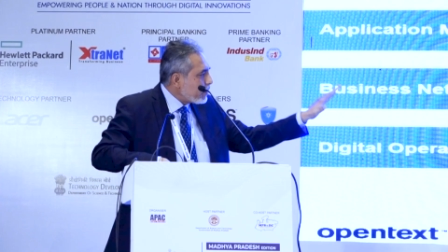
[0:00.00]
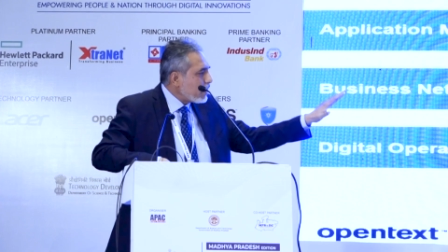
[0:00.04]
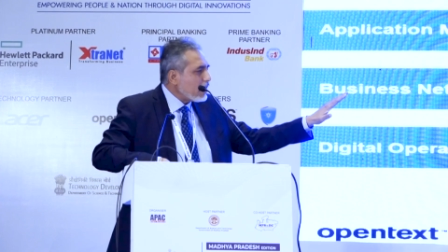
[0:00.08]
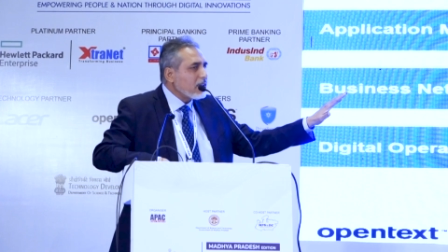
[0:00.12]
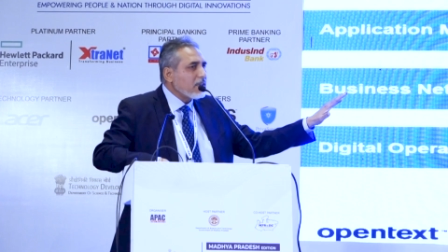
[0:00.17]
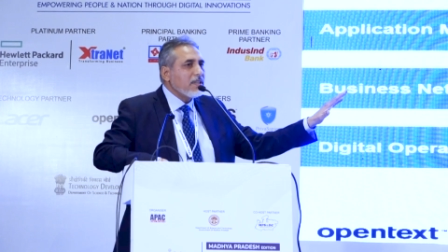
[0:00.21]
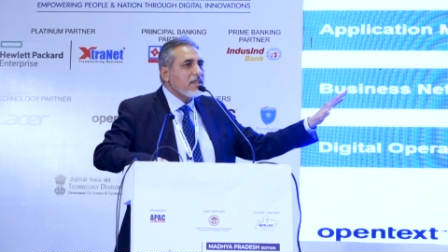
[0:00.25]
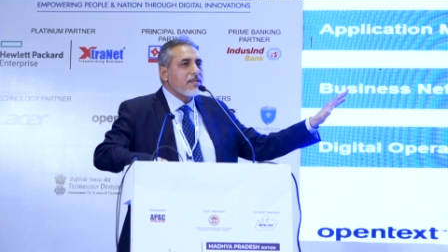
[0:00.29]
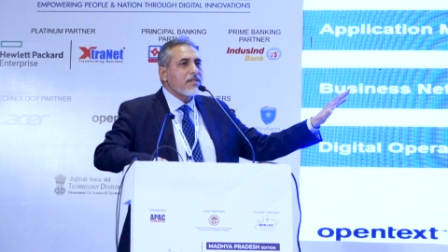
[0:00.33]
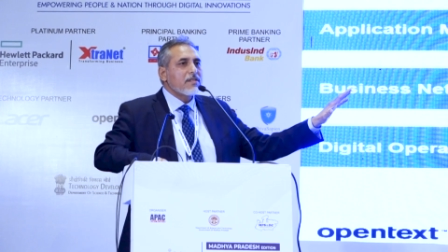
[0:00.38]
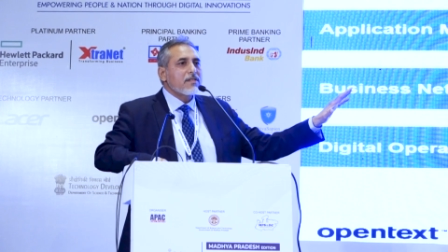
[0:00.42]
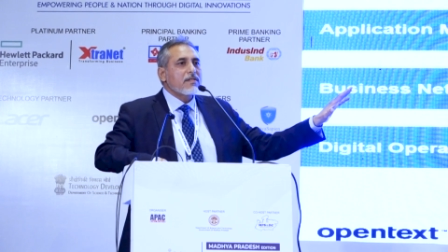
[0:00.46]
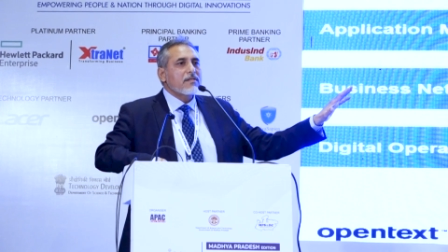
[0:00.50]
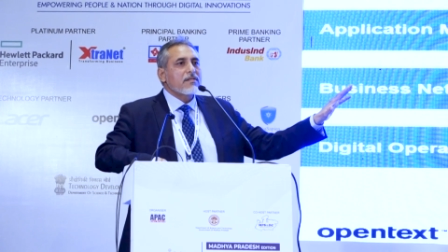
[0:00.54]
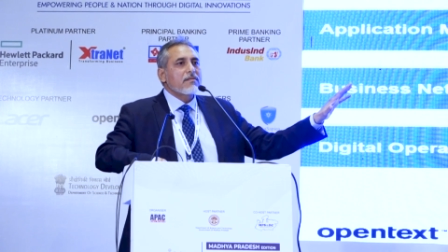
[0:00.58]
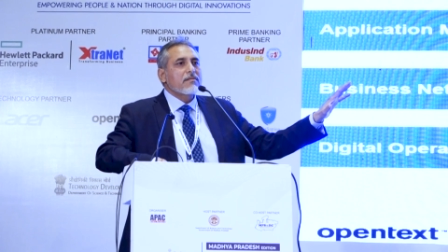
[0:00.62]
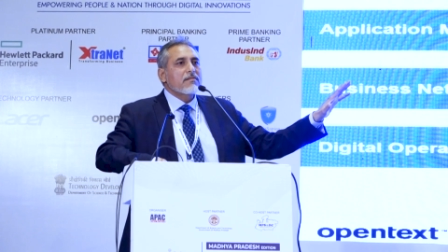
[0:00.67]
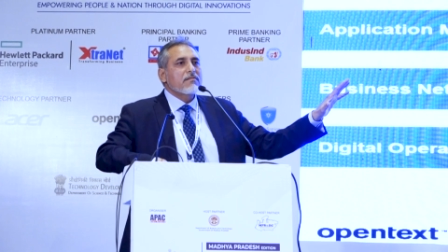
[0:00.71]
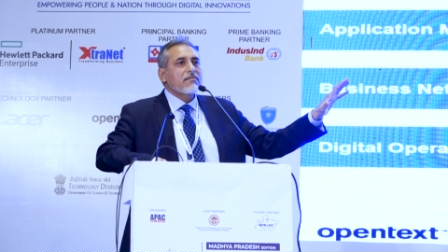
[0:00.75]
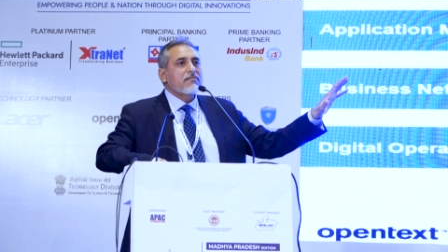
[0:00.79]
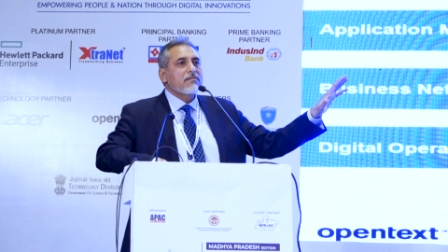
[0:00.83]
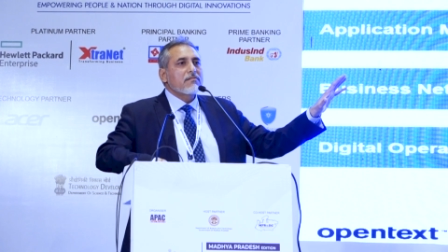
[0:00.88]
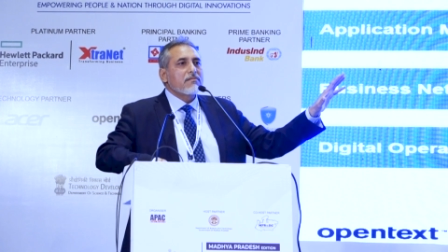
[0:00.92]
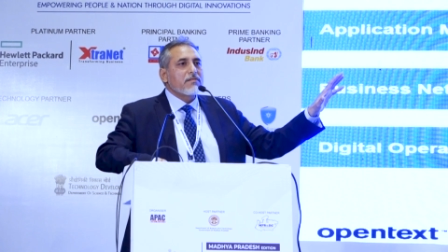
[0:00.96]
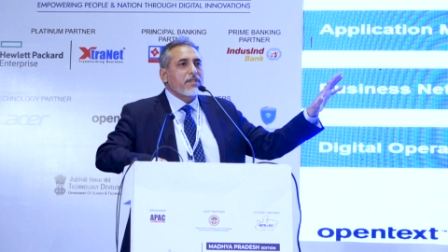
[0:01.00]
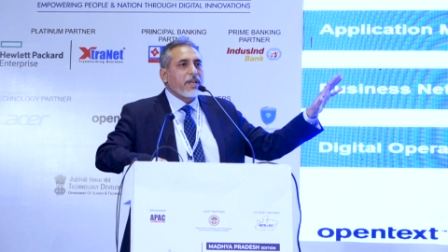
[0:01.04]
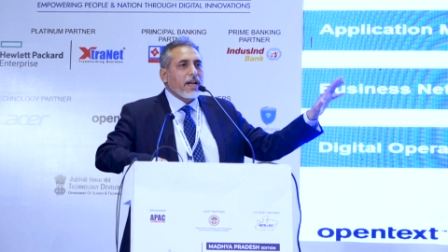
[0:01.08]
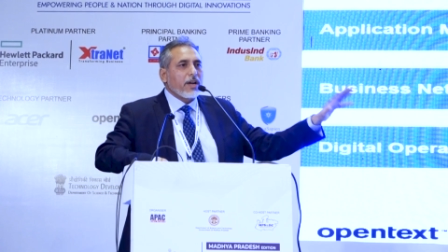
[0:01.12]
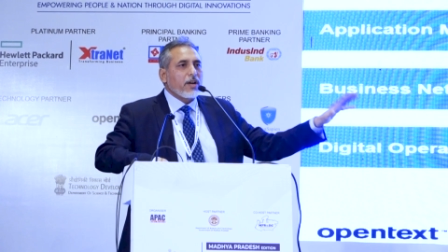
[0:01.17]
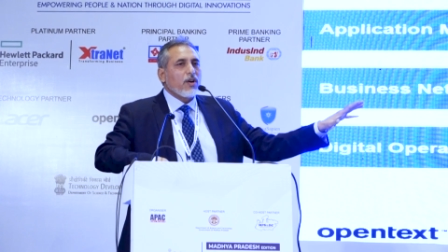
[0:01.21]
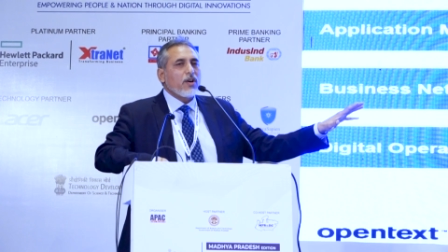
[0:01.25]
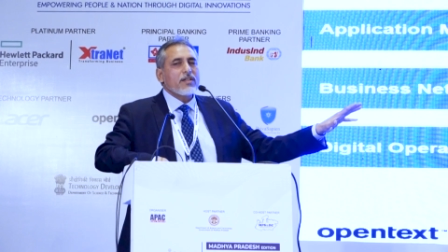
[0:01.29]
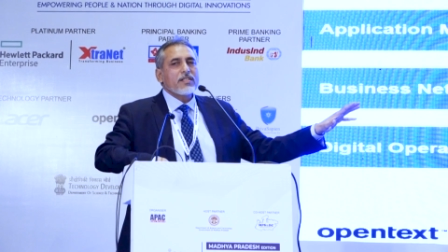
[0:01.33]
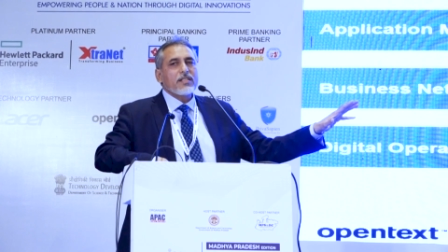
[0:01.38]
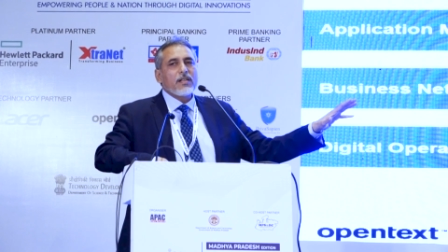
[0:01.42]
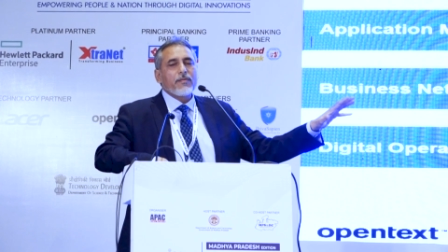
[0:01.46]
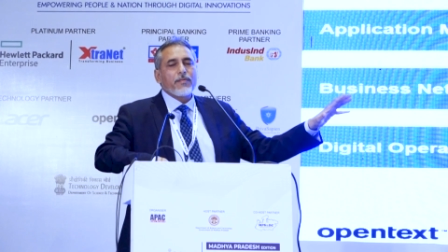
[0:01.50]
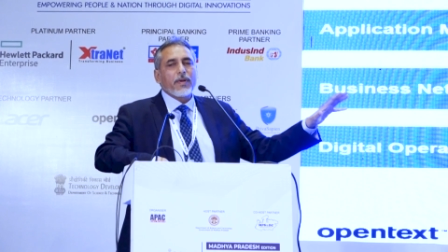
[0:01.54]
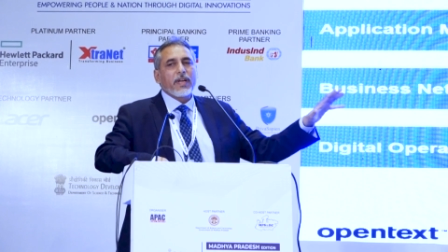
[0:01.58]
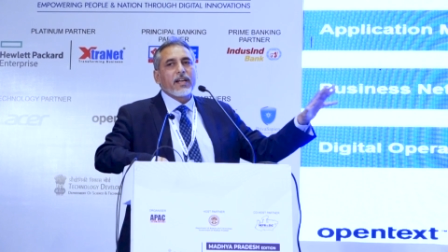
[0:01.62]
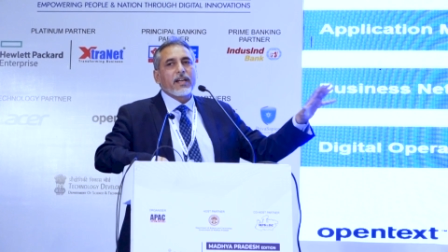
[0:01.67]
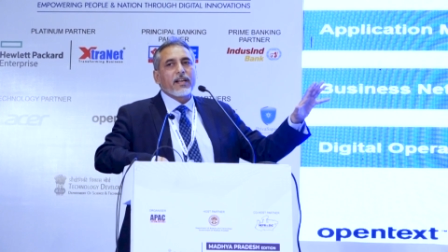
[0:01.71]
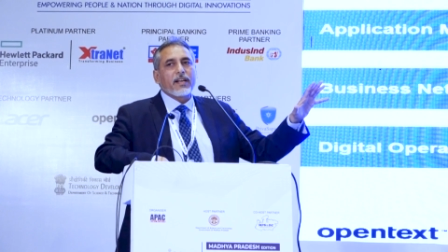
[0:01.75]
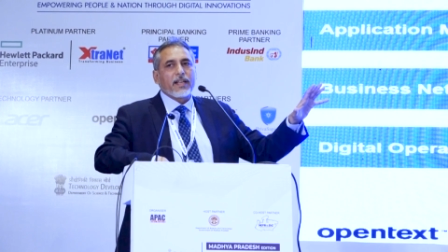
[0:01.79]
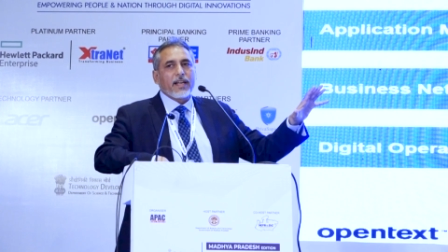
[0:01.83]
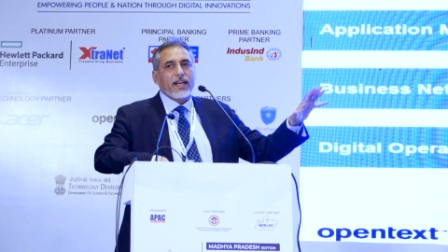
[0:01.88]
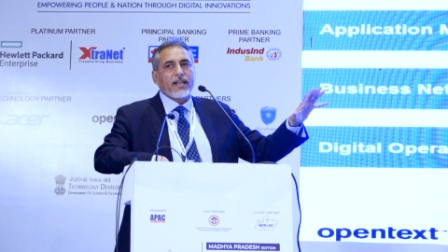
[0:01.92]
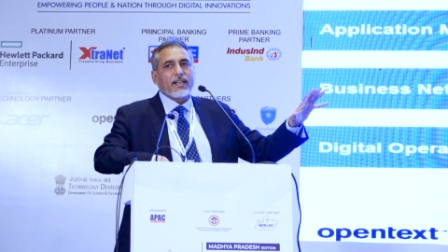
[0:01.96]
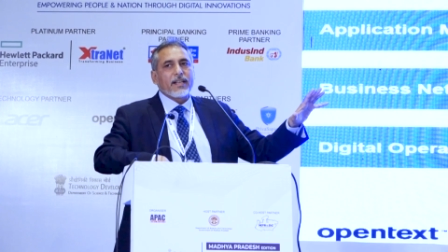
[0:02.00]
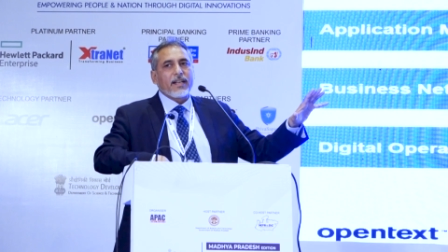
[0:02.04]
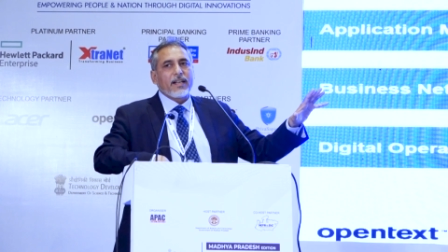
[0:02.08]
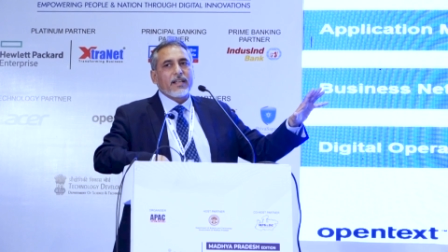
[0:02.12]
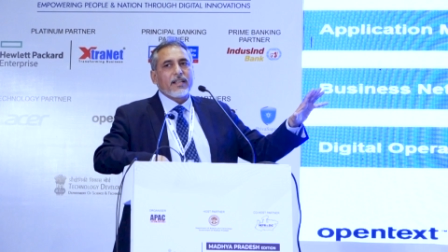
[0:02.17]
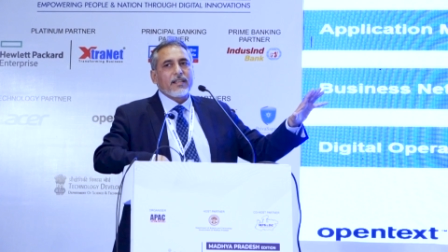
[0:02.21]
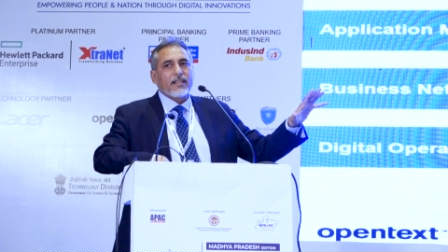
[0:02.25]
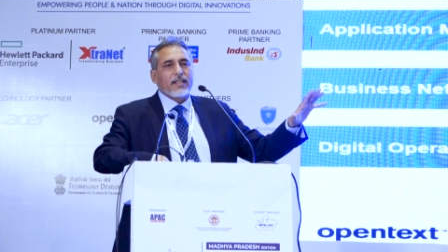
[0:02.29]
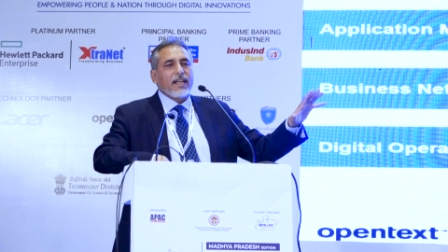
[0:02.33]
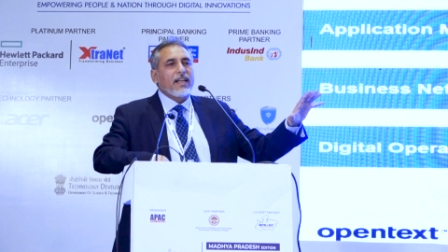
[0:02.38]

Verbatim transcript: this, records are being created,